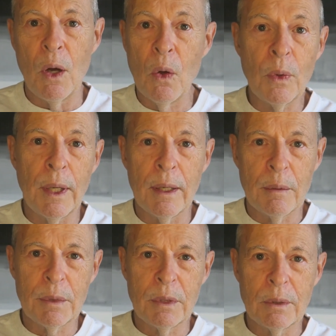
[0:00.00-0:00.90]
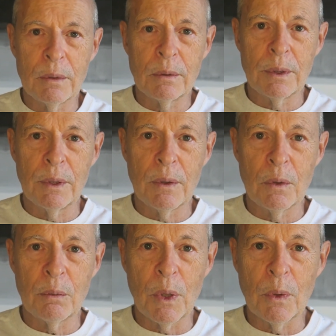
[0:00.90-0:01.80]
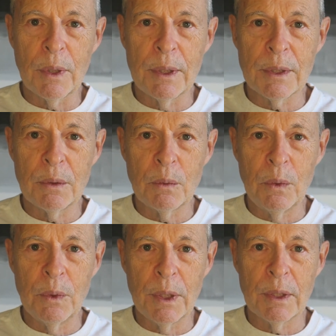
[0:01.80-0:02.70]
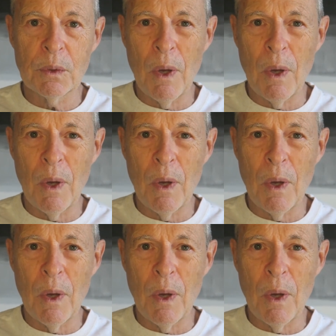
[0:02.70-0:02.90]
owning up to, your own brokenness and woundedness?